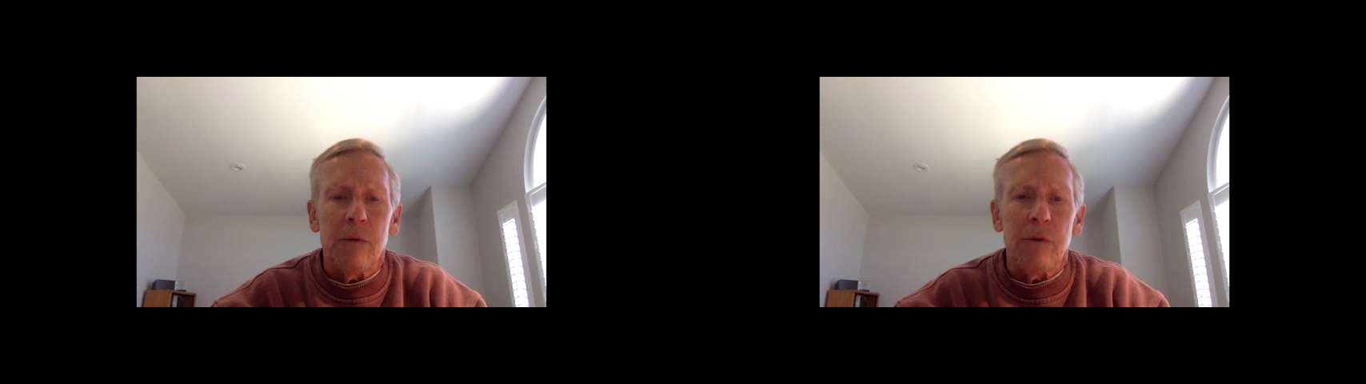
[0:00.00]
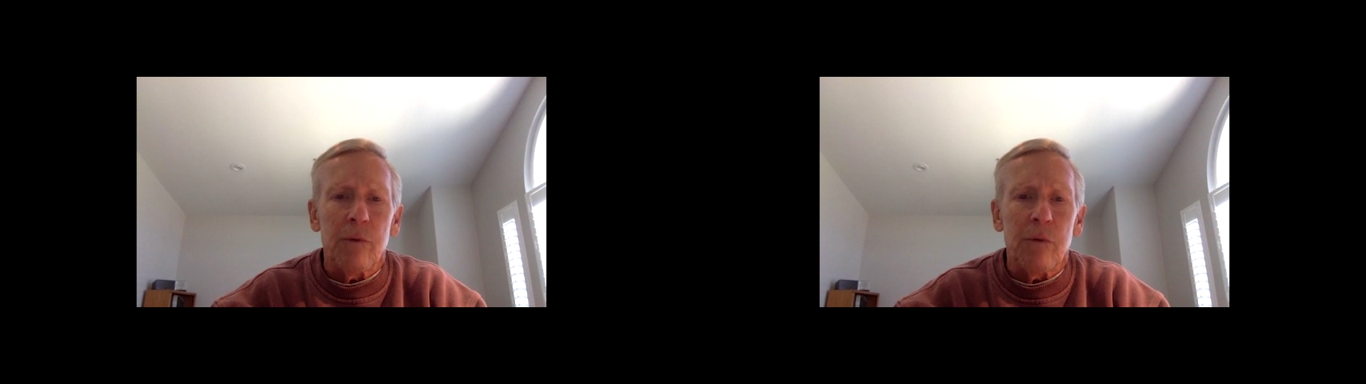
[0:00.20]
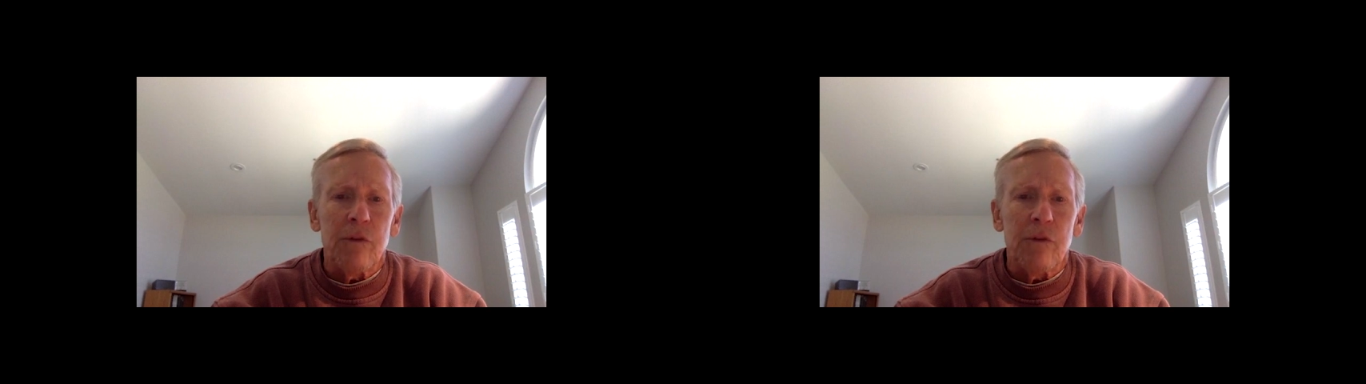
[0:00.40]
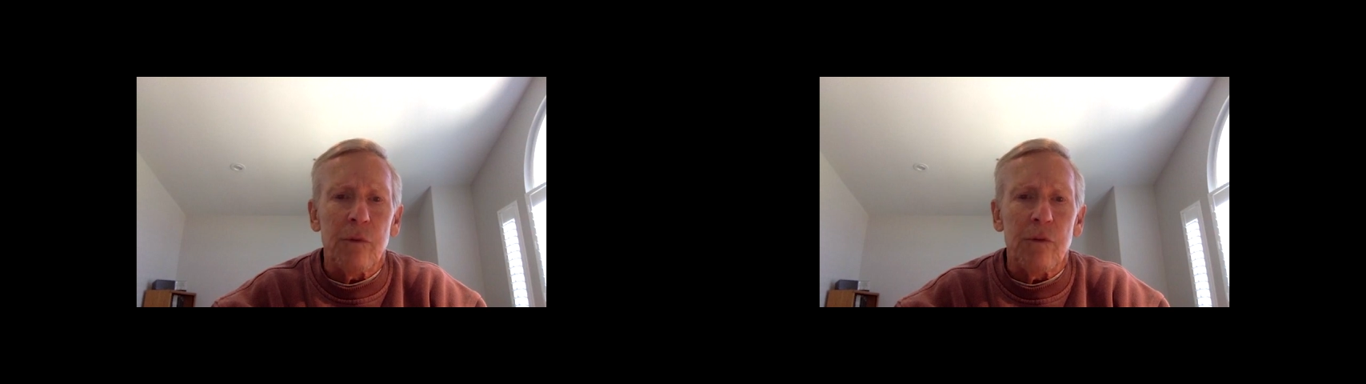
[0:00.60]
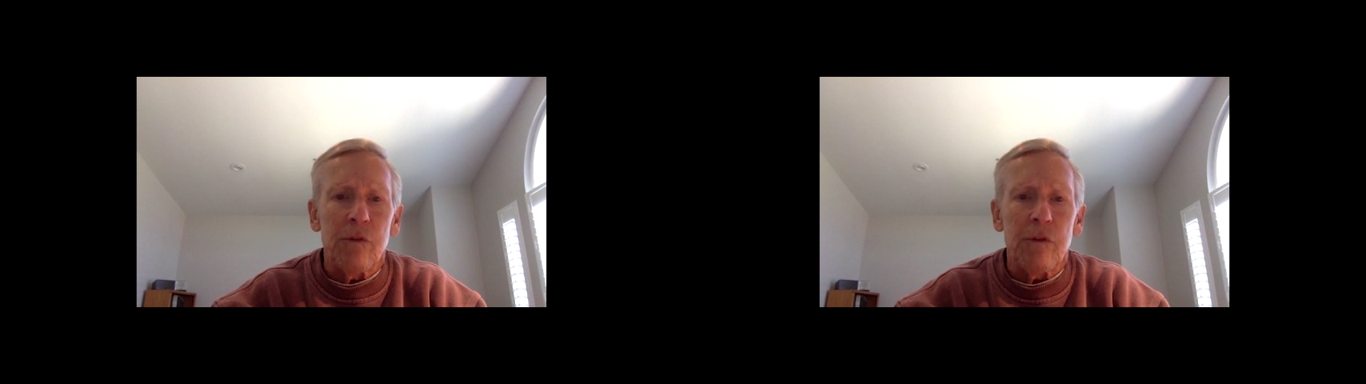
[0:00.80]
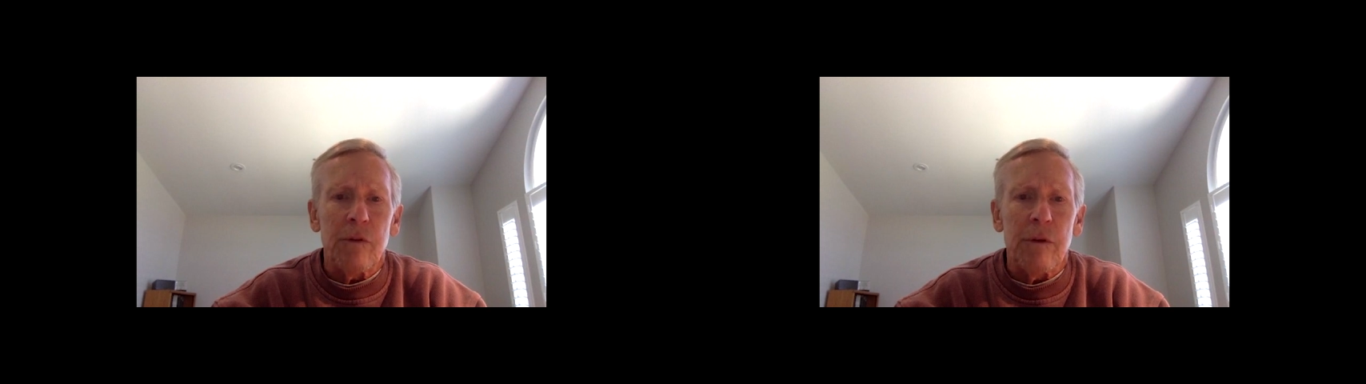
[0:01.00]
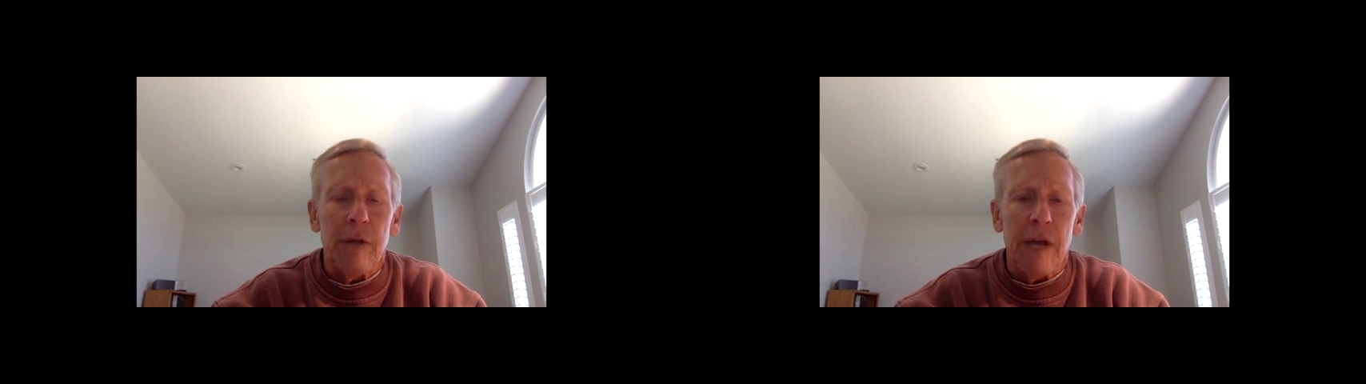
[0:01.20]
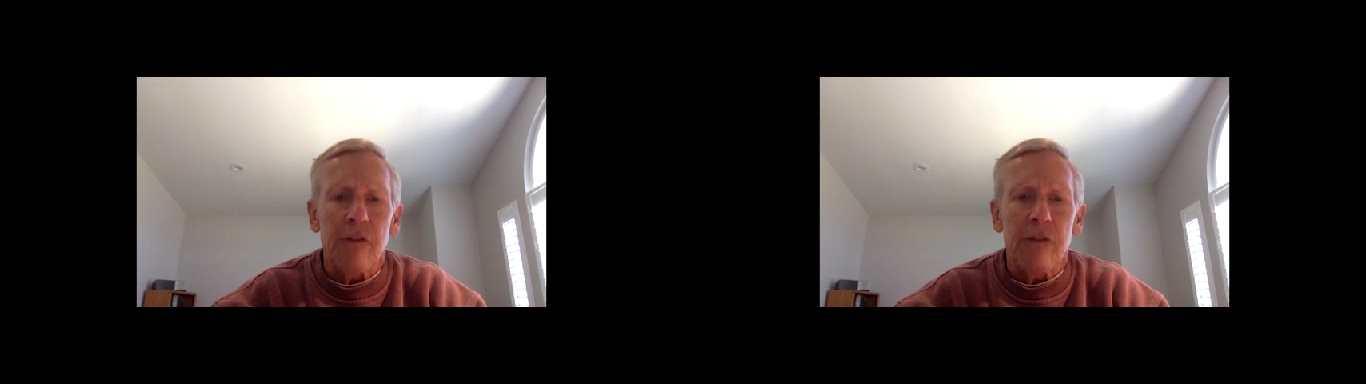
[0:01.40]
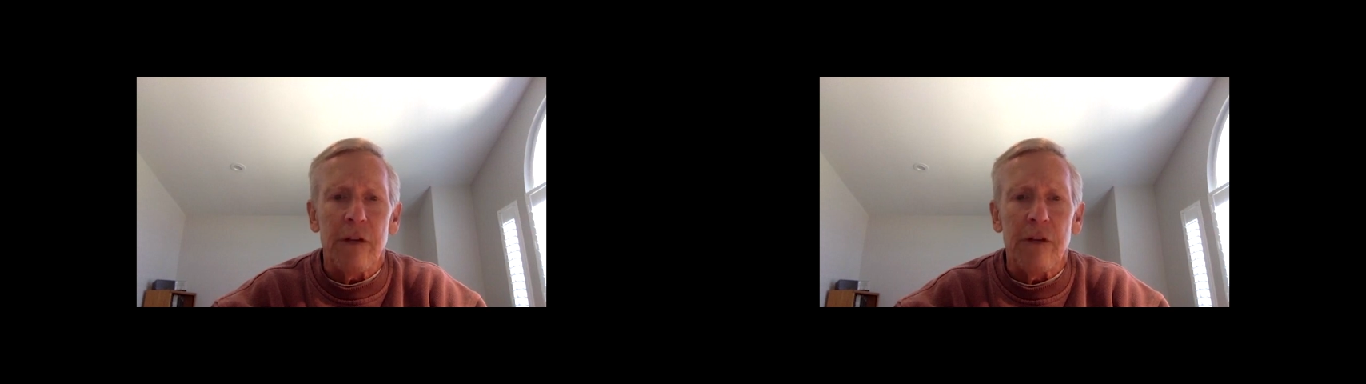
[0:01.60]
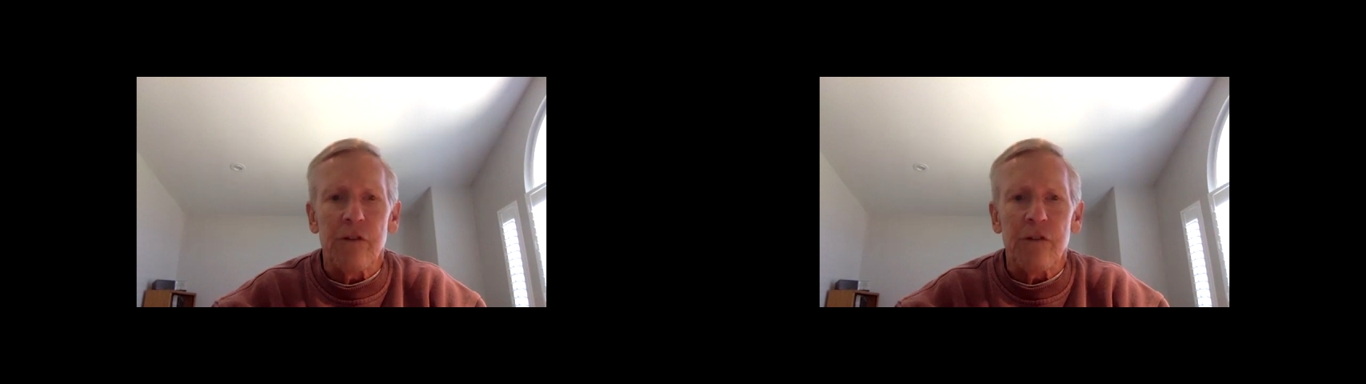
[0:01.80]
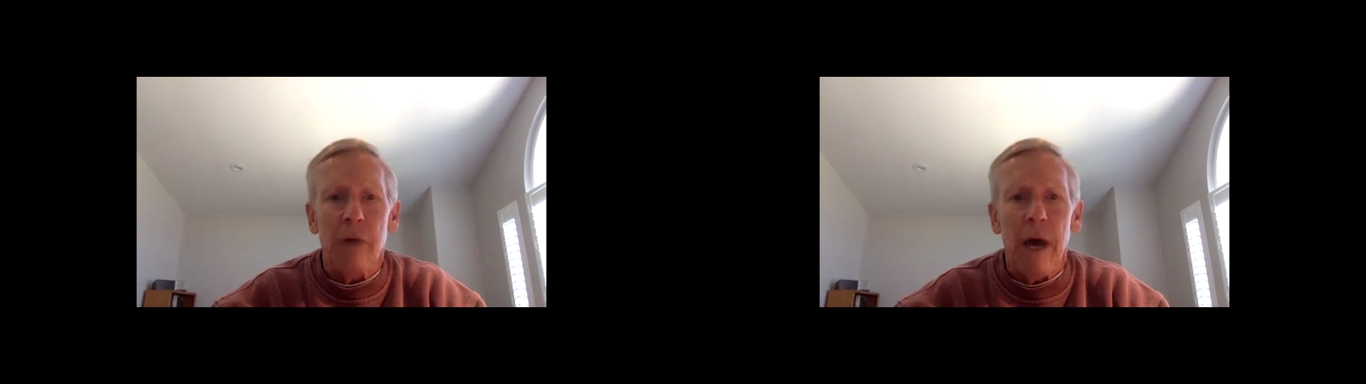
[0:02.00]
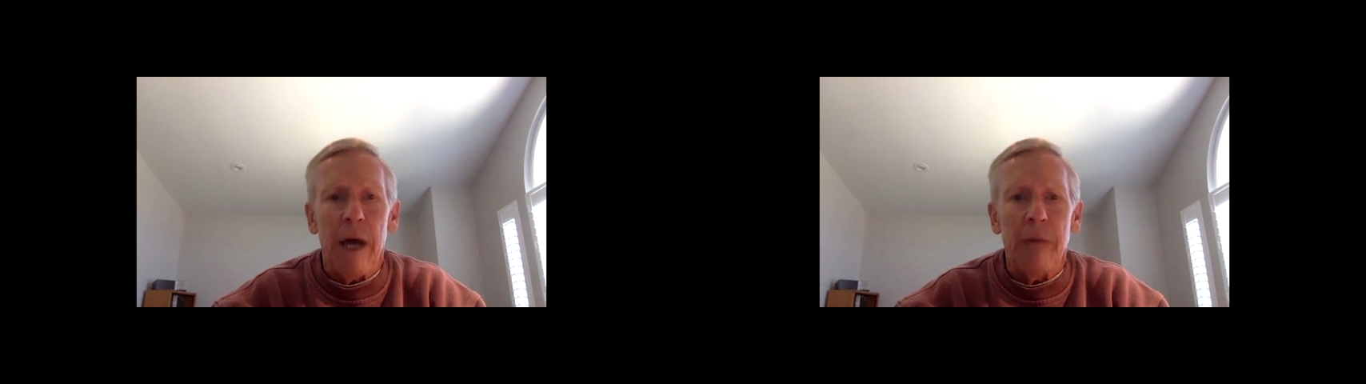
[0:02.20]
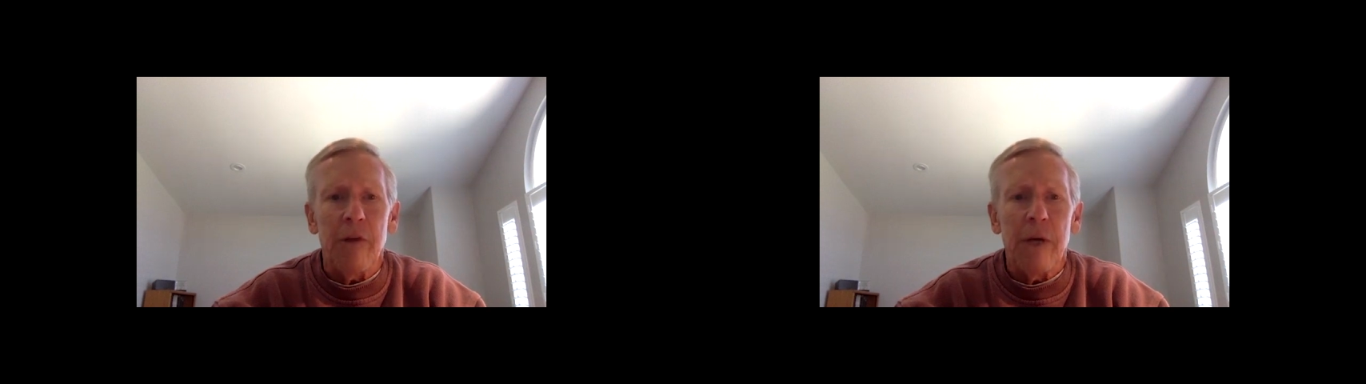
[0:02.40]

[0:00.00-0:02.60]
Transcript: was nicely described.